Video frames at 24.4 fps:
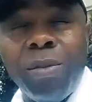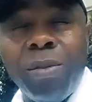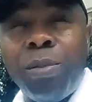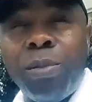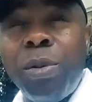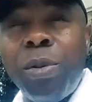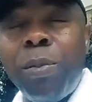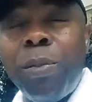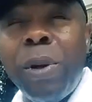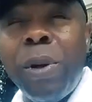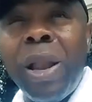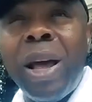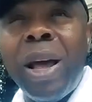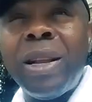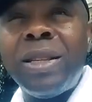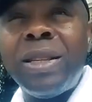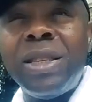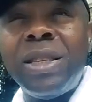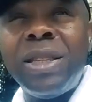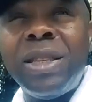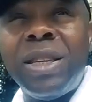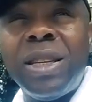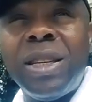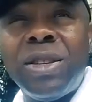people like
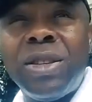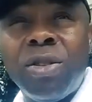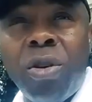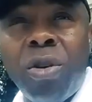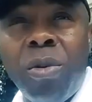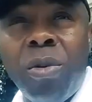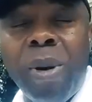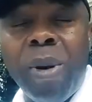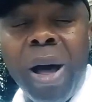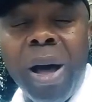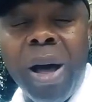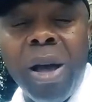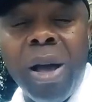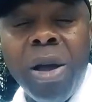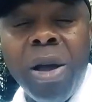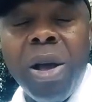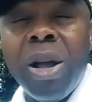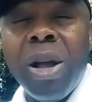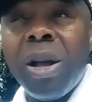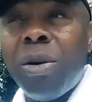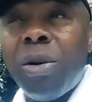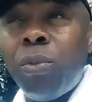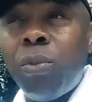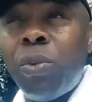Didier Drogba
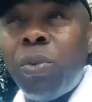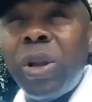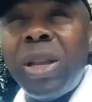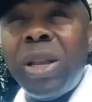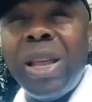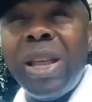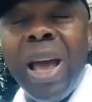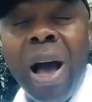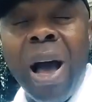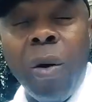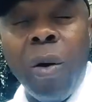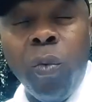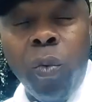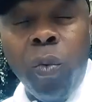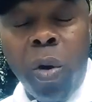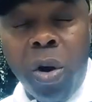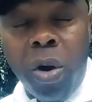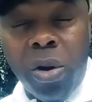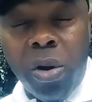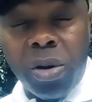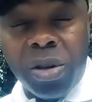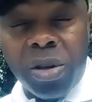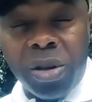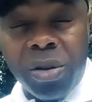with their
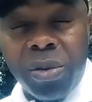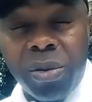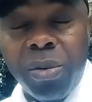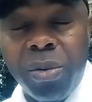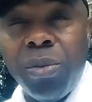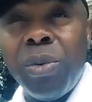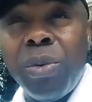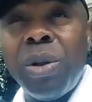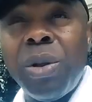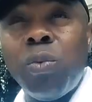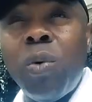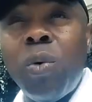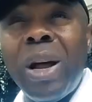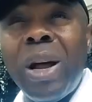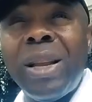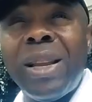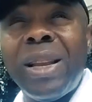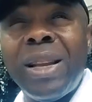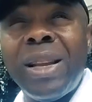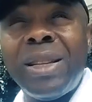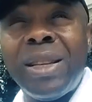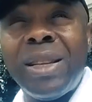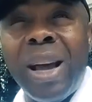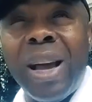word, with what
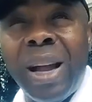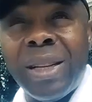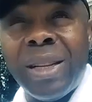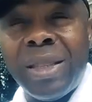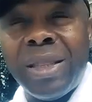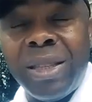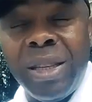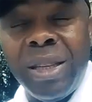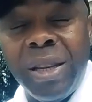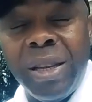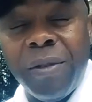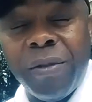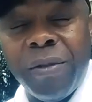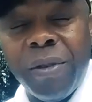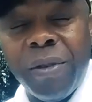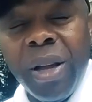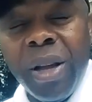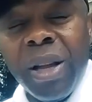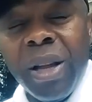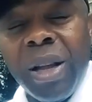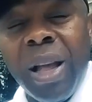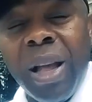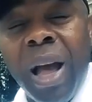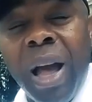they achieve,
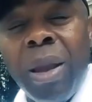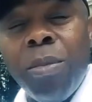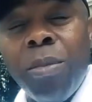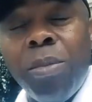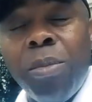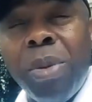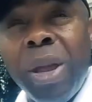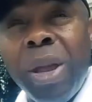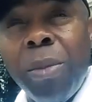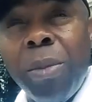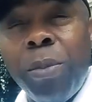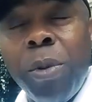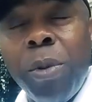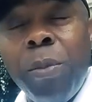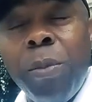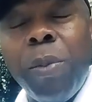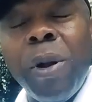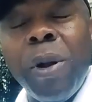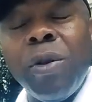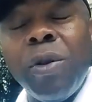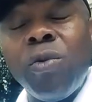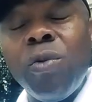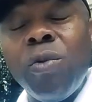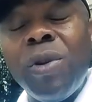can bring
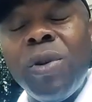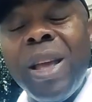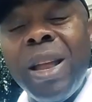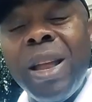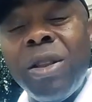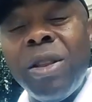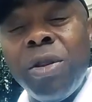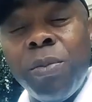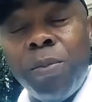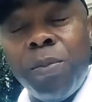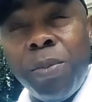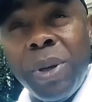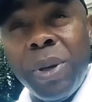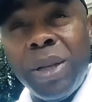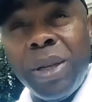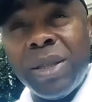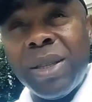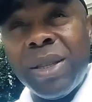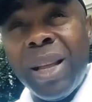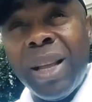people to get the peace.